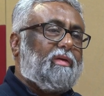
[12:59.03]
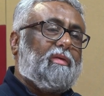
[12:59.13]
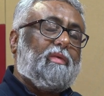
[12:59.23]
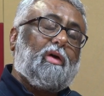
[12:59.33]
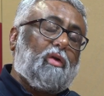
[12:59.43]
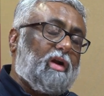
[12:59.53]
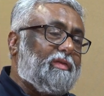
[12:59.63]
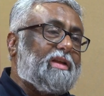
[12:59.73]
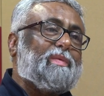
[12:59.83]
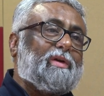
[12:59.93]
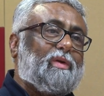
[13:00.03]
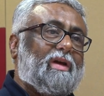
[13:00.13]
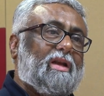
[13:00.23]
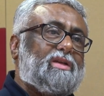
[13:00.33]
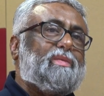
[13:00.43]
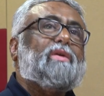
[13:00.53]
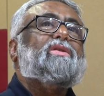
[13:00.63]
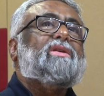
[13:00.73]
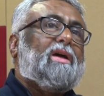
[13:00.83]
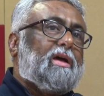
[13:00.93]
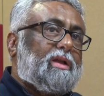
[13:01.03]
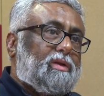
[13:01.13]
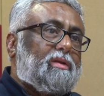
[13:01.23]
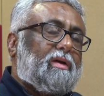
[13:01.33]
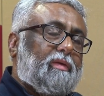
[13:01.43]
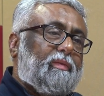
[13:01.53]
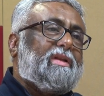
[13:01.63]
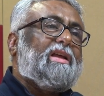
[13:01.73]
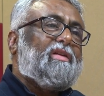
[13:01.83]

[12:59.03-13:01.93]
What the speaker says: We have a lot of respect to English because with the